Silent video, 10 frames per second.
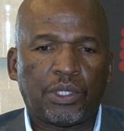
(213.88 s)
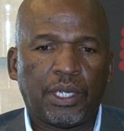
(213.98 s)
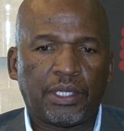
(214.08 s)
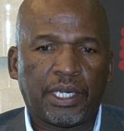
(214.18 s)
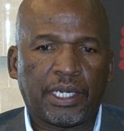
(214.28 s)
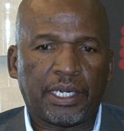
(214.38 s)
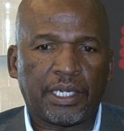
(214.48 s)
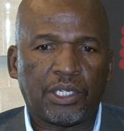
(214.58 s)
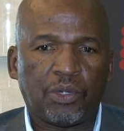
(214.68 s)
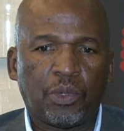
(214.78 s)

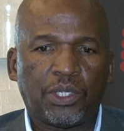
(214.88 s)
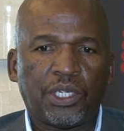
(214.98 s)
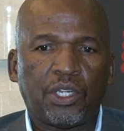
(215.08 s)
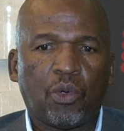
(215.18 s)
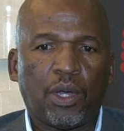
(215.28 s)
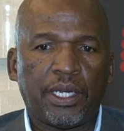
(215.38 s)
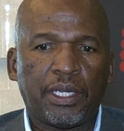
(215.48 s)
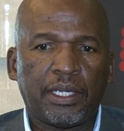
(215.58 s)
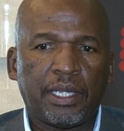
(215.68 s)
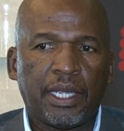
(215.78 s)
Declaration, which
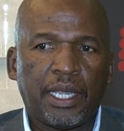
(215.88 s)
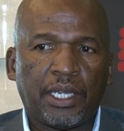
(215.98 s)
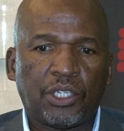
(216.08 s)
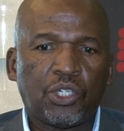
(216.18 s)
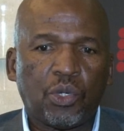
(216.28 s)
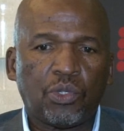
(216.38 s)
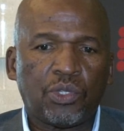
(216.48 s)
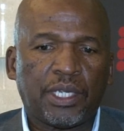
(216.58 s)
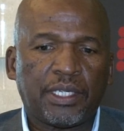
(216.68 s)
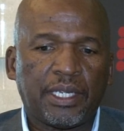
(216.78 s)
equally ensures
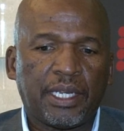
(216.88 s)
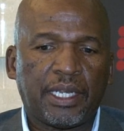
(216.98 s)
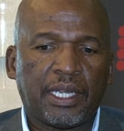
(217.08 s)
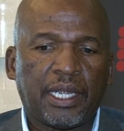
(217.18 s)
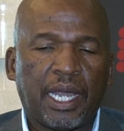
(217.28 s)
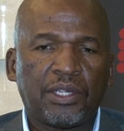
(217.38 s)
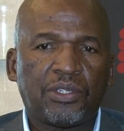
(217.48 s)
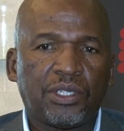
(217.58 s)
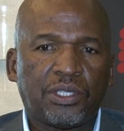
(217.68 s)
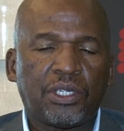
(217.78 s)
that
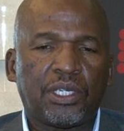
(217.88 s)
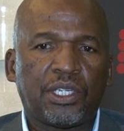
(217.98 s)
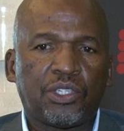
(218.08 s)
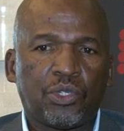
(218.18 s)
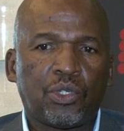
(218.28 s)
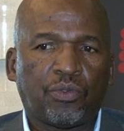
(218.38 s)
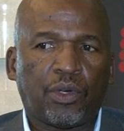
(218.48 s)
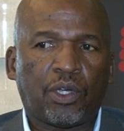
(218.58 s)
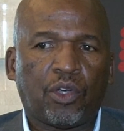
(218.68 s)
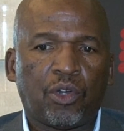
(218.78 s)
ICT is used for
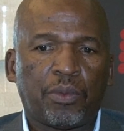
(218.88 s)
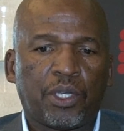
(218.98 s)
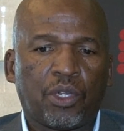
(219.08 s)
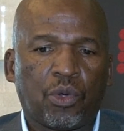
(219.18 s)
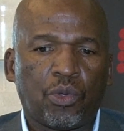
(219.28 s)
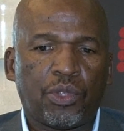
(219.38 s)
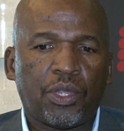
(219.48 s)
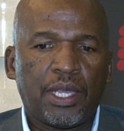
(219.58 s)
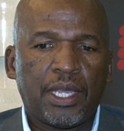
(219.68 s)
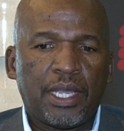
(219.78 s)
economic growth,
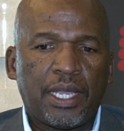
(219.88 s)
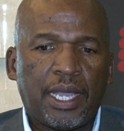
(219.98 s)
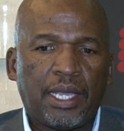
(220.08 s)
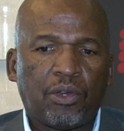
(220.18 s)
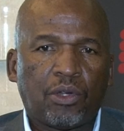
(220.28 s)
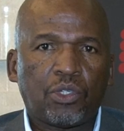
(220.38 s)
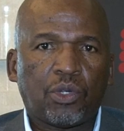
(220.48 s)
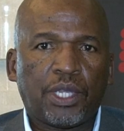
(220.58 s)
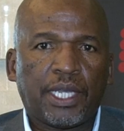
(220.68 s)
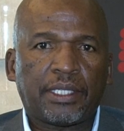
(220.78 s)
and also
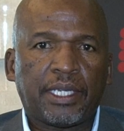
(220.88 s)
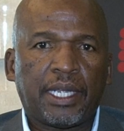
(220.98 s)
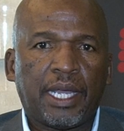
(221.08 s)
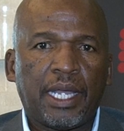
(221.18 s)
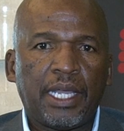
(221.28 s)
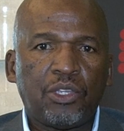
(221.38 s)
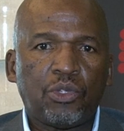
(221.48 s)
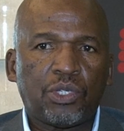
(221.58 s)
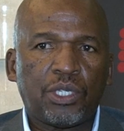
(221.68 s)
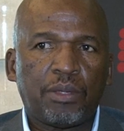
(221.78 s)
that
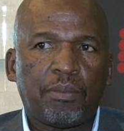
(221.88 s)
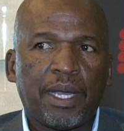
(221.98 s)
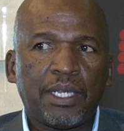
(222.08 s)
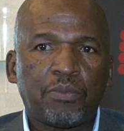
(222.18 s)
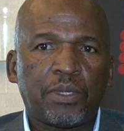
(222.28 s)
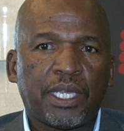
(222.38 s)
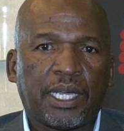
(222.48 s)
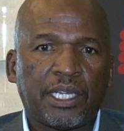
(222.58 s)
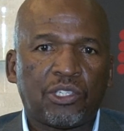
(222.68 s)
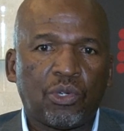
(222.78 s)
AUC must be the
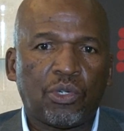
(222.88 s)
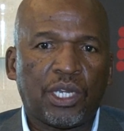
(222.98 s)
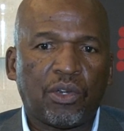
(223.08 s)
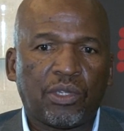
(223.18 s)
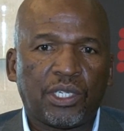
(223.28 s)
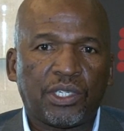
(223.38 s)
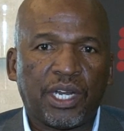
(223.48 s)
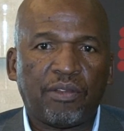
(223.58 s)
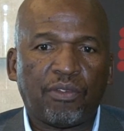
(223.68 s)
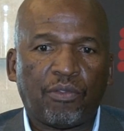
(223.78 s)
custodian or the
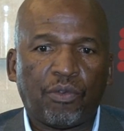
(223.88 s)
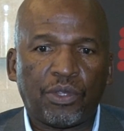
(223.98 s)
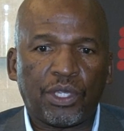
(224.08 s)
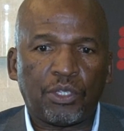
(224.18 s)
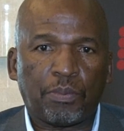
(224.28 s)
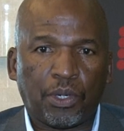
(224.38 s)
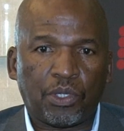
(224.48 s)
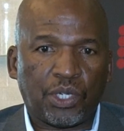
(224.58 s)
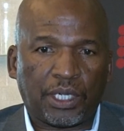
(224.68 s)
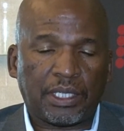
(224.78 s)
driver for this
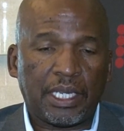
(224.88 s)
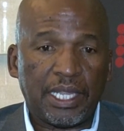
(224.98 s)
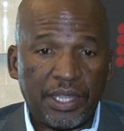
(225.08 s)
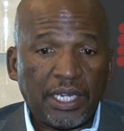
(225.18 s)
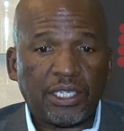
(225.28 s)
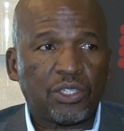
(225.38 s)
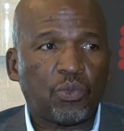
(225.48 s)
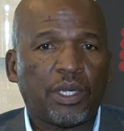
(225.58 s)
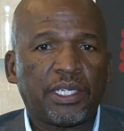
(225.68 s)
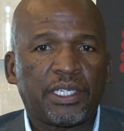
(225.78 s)
project. That is
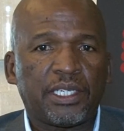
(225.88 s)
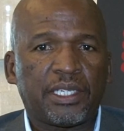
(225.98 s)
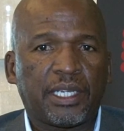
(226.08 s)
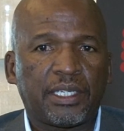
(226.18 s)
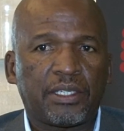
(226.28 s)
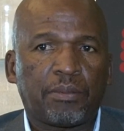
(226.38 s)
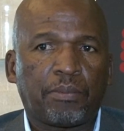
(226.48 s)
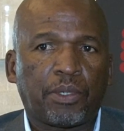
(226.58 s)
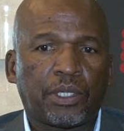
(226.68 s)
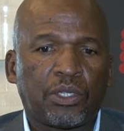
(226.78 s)
what it is that is
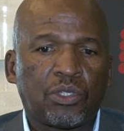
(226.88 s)
important.